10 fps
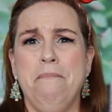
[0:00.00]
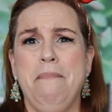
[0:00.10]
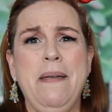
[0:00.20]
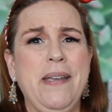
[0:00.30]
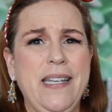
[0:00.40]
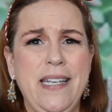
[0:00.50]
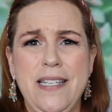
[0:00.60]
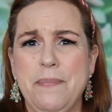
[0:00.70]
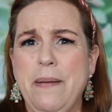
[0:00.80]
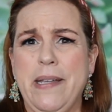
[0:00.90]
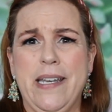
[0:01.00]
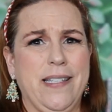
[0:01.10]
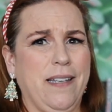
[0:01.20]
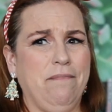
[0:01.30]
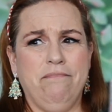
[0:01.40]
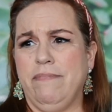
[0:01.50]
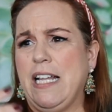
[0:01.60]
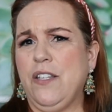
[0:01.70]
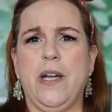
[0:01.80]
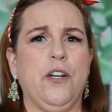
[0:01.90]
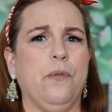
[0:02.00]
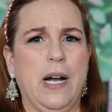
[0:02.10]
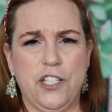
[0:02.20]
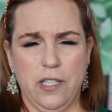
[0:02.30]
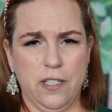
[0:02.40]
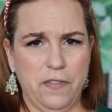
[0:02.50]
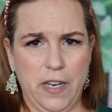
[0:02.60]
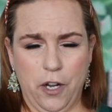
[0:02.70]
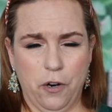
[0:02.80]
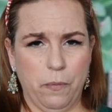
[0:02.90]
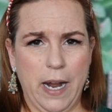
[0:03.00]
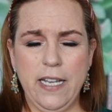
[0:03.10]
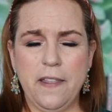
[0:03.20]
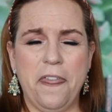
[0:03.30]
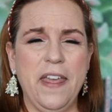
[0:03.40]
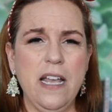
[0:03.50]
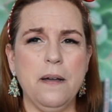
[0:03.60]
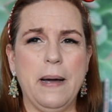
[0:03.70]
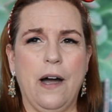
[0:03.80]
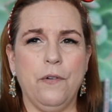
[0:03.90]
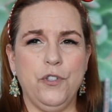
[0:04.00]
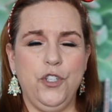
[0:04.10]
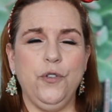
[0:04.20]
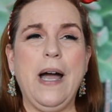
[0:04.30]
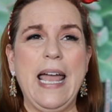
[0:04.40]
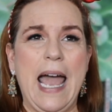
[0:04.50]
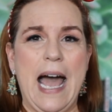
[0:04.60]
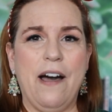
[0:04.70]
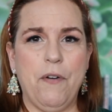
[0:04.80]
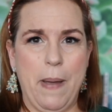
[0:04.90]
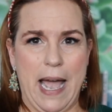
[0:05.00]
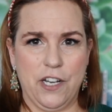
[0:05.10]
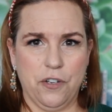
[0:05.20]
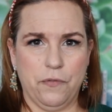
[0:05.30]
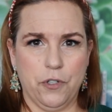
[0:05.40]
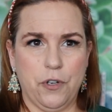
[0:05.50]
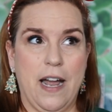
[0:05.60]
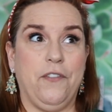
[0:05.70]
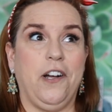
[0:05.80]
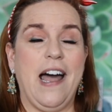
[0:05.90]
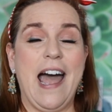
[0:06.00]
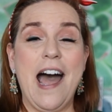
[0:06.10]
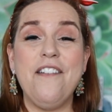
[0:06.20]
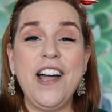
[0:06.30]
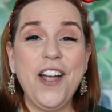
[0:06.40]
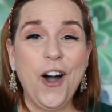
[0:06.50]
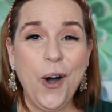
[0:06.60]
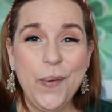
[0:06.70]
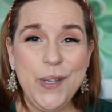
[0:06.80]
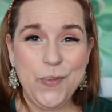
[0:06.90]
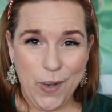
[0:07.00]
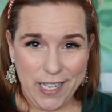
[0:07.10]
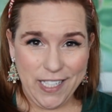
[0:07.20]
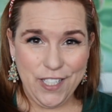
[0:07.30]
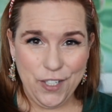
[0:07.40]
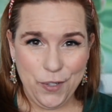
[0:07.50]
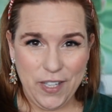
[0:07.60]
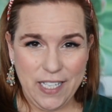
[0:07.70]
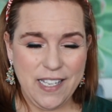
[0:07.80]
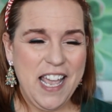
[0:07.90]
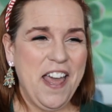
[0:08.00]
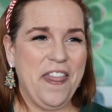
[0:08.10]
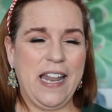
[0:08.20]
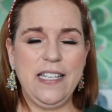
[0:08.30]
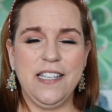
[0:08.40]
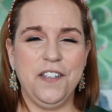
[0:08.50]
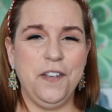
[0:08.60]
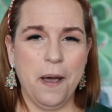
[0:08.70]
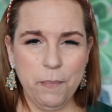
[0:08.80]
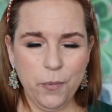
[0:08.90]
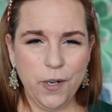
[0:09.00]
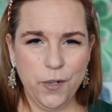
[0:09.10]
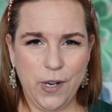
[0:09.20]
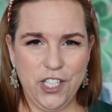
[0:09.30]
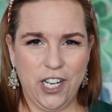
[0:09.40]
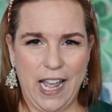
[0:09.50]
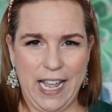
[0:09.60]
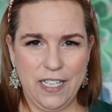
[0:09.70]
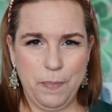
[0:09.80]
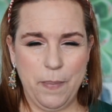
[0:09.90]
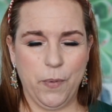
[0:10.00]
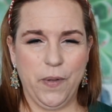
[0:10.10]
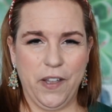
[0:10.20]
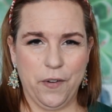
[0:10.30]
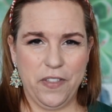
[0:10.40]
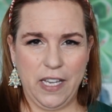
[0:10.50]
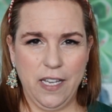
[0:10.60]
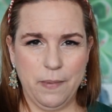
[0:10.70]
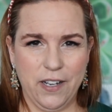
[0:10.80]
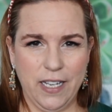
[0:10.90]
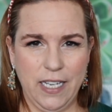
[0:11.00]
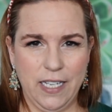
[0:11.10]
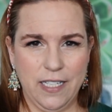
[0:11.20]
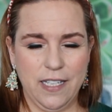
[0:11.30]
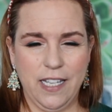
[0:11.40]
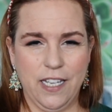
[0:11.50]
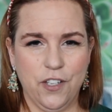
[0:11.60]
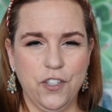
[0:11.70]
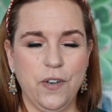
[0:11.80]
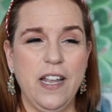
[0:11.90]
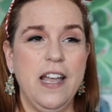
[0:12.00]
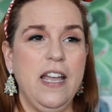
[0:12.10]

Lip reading: Maybe it is, maybe it isn't. That's why you're watching this video, right? Think about, do I have a passion for travel? Have I always wanted to do this? That is the number one question I ask people when they are thinking about getting into the industry.